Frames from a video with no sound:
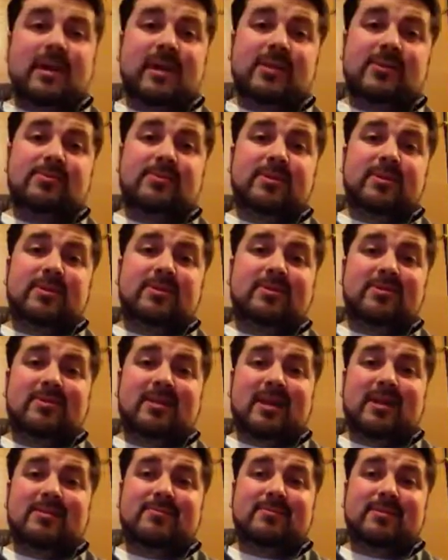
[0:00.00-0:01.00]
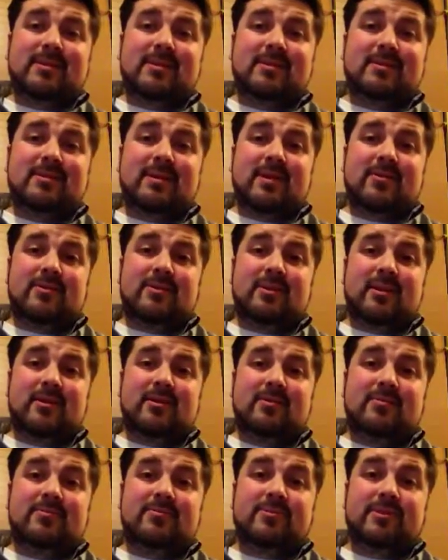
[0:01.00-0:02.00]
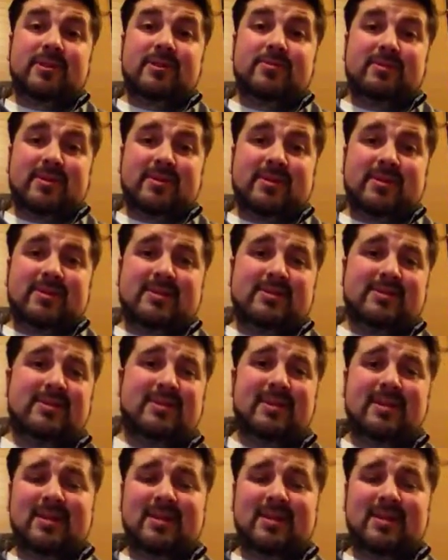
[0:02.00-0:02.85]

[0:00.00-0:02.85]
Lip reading: SP, I would call them free spirits.